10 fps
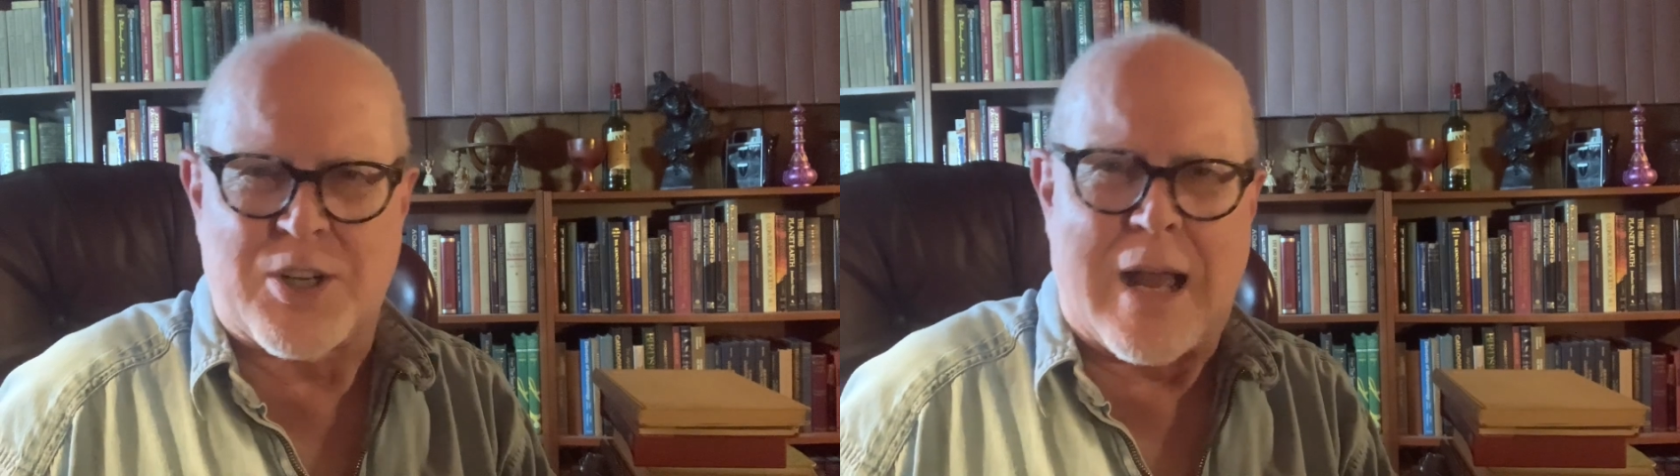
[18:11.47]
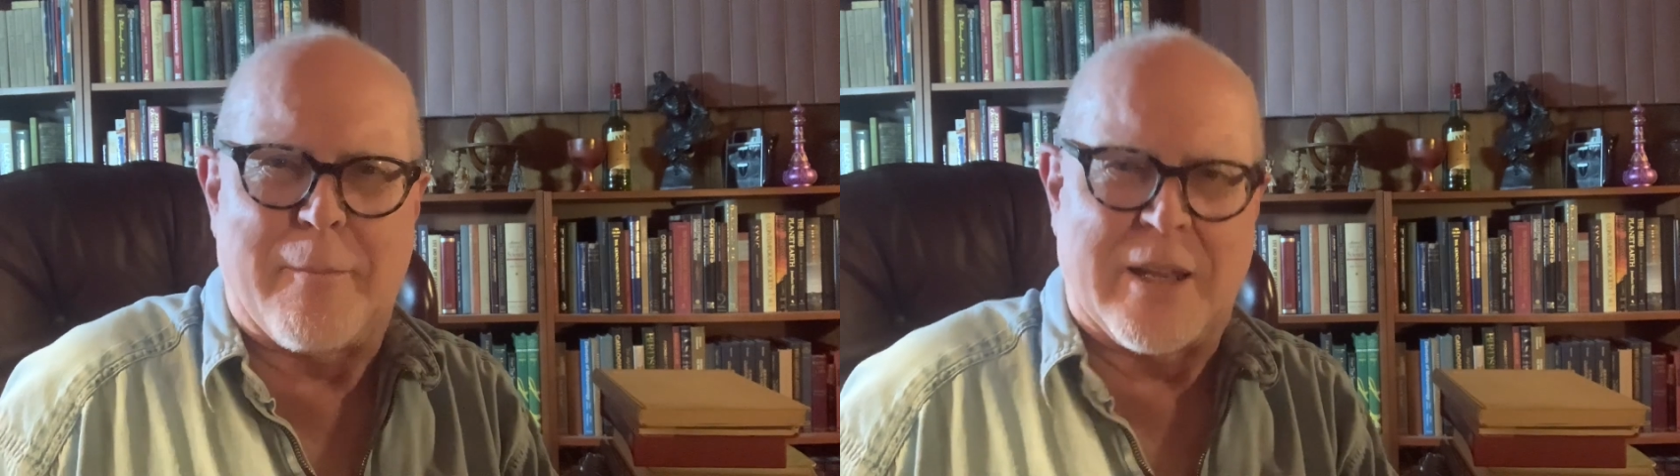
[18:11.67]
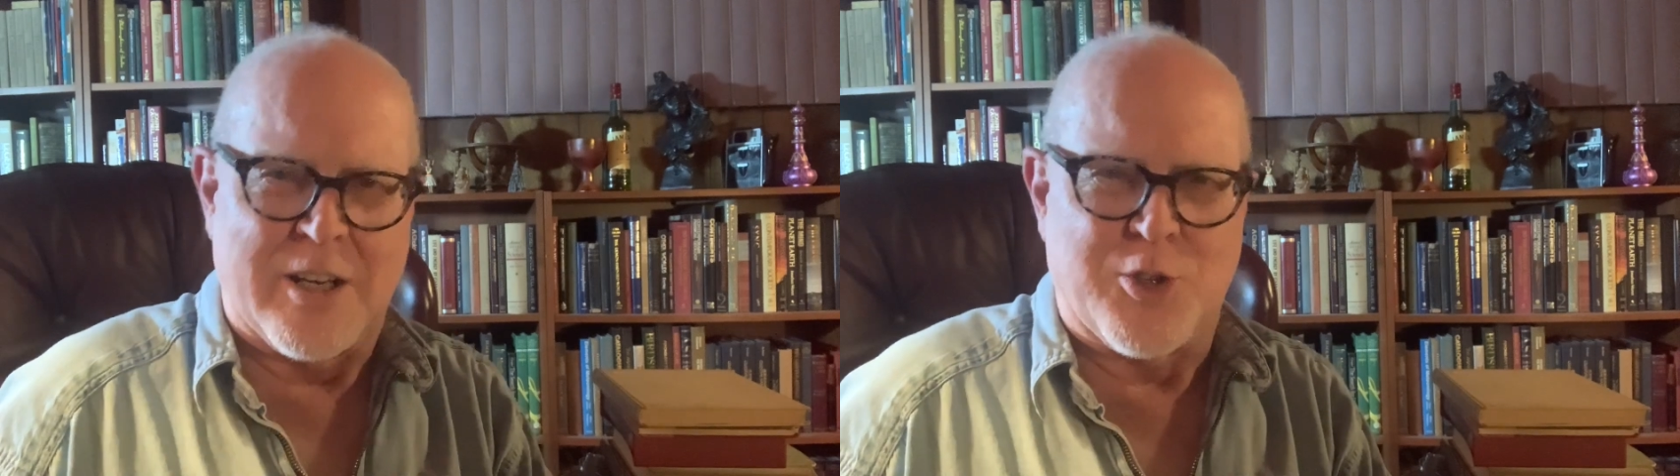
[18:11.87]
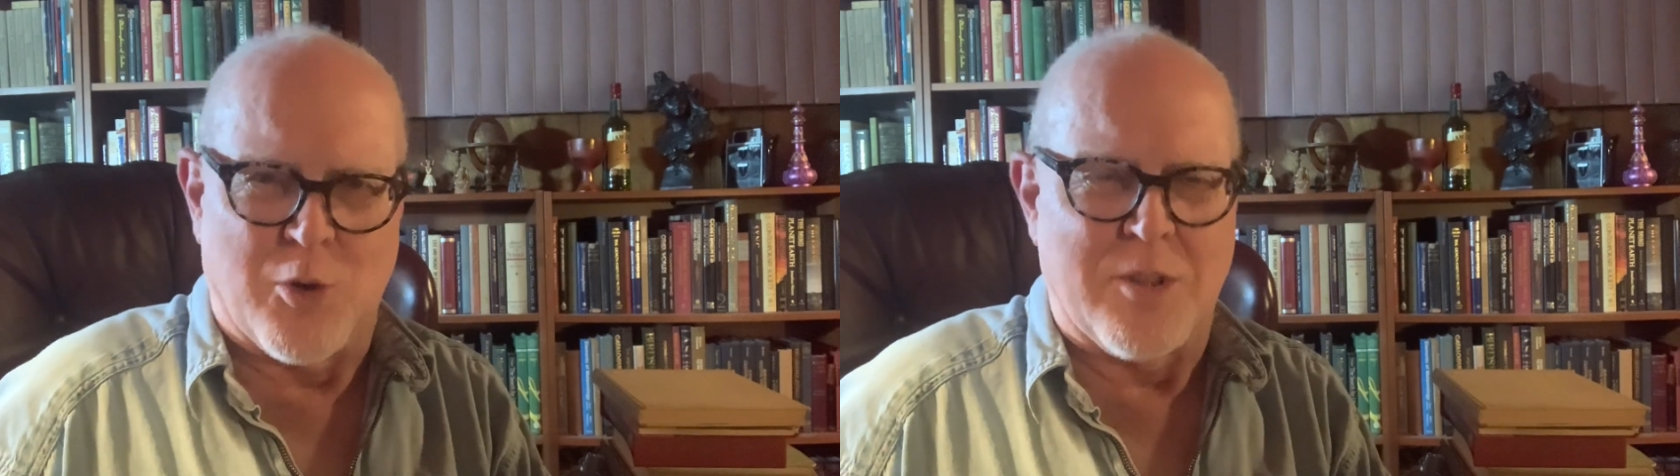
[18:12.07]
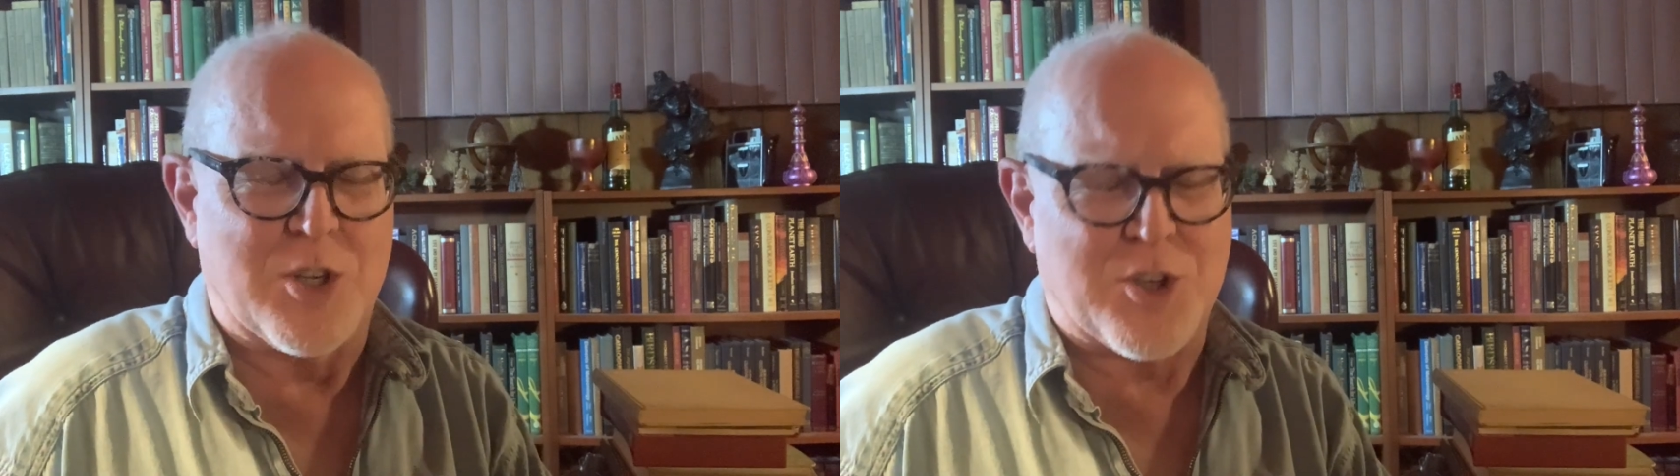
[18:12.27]
shopping and
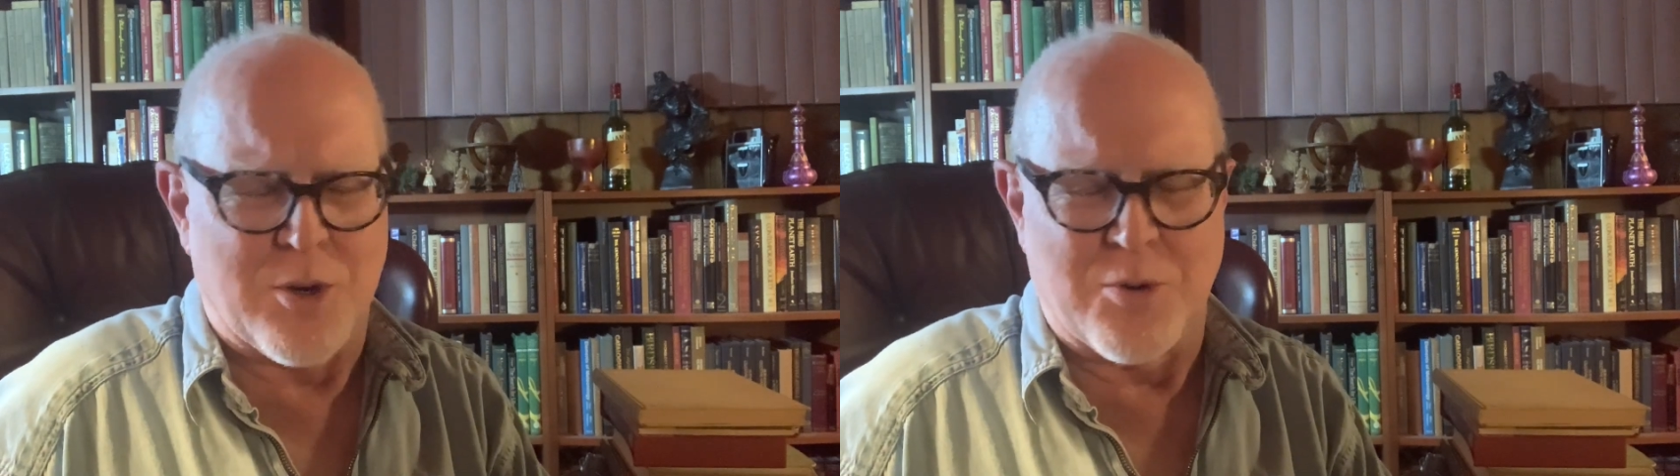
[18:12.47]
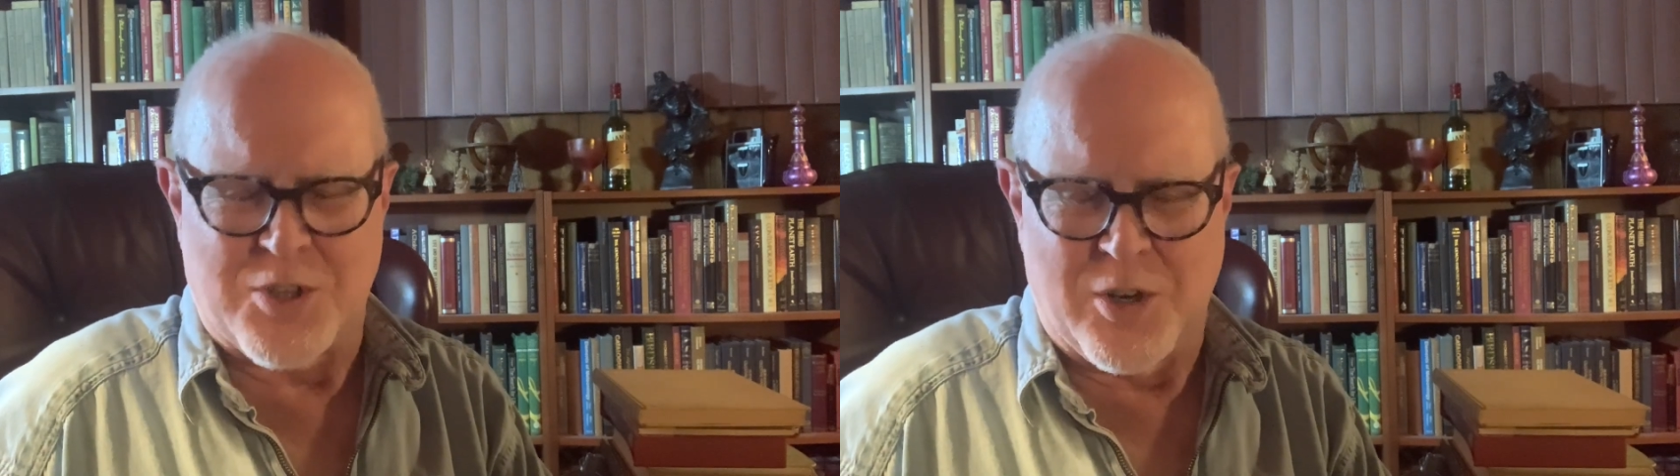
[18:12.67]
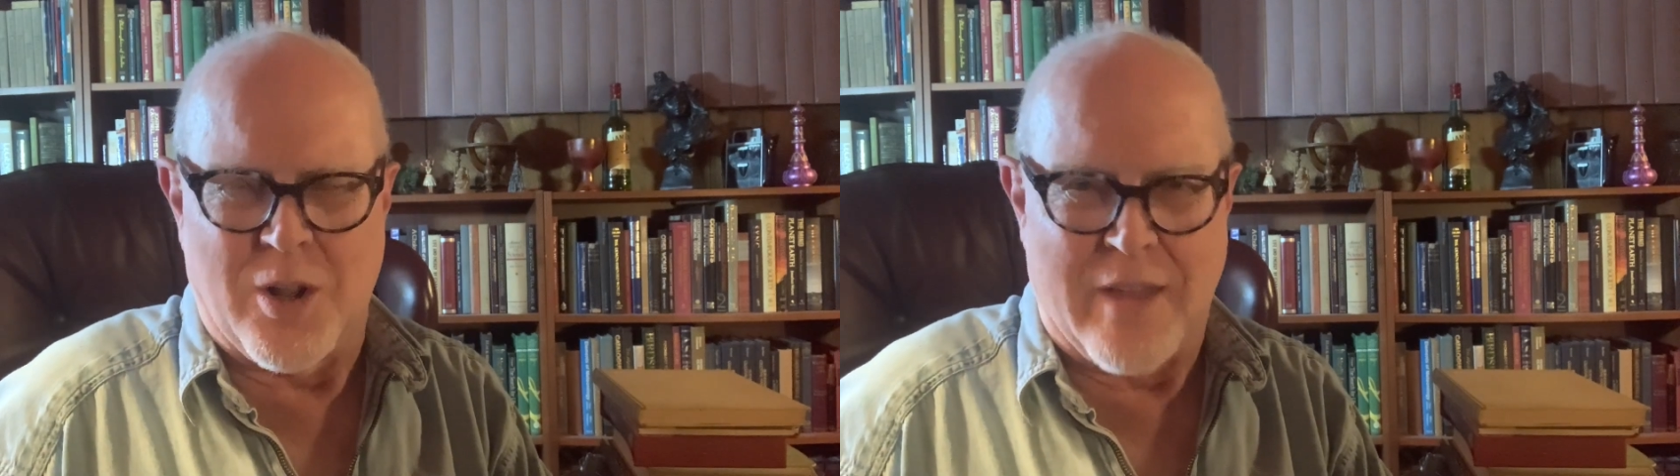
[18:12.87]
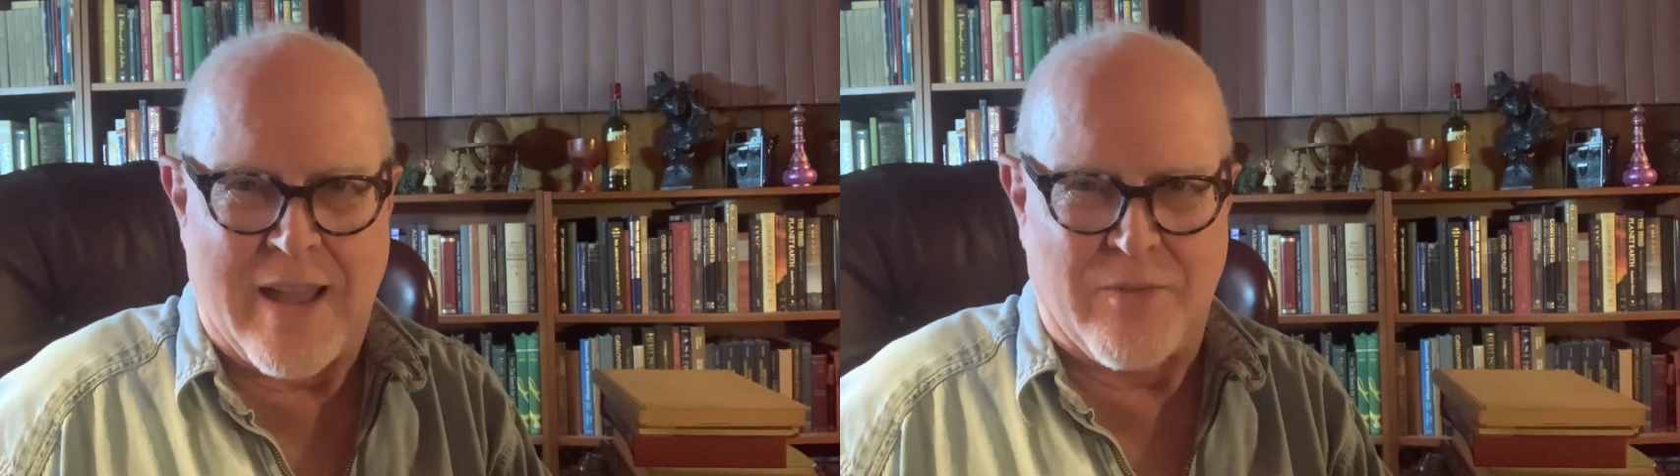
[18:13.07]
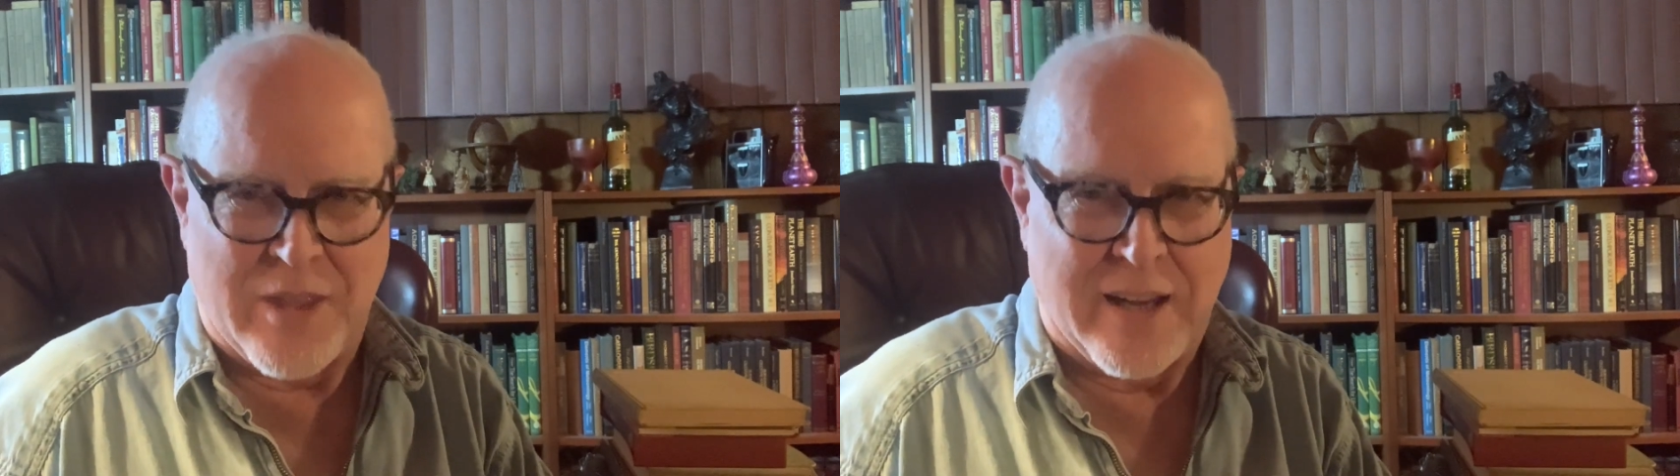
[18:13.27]
enjoy the shows and all
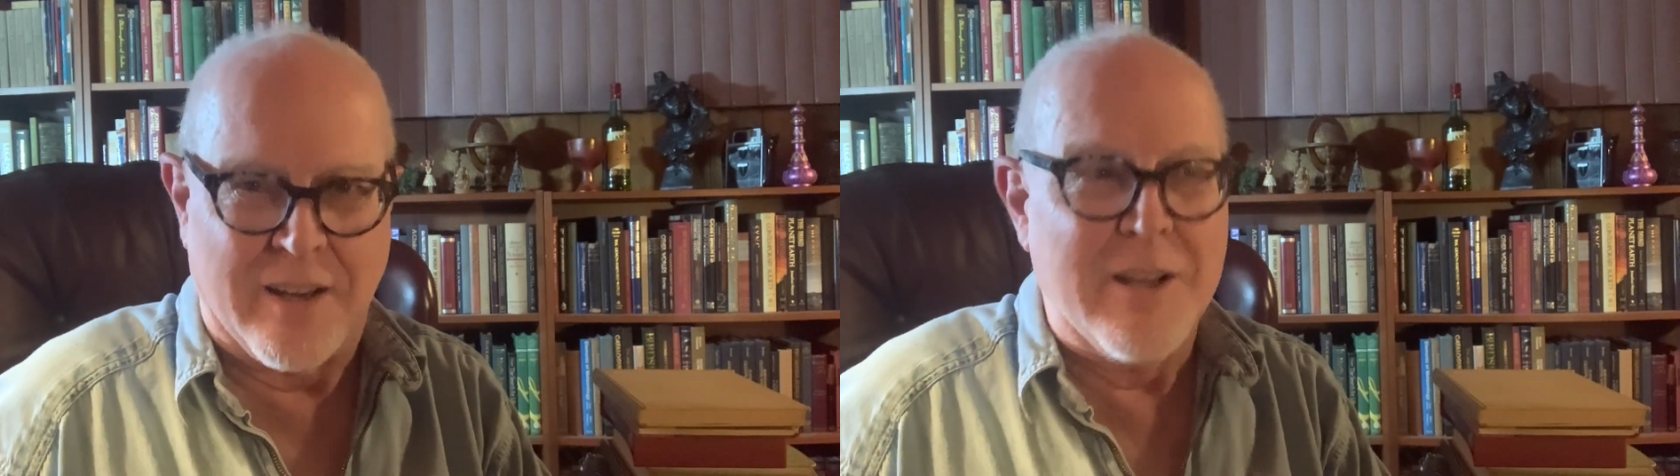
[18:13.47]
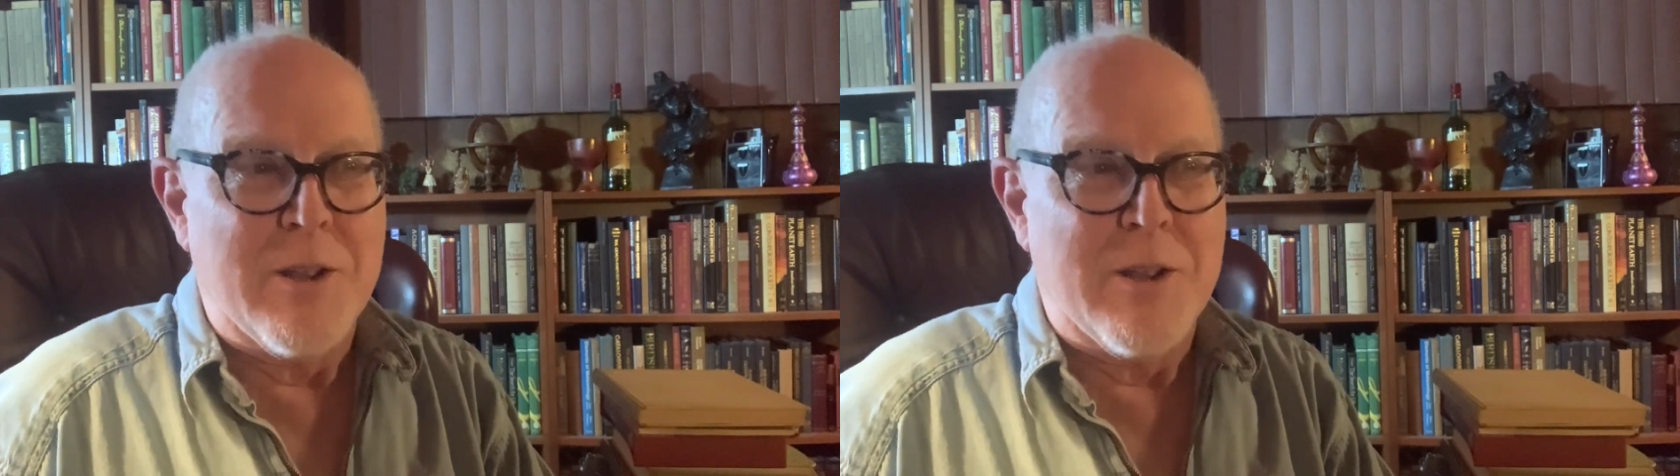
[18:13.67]
that thing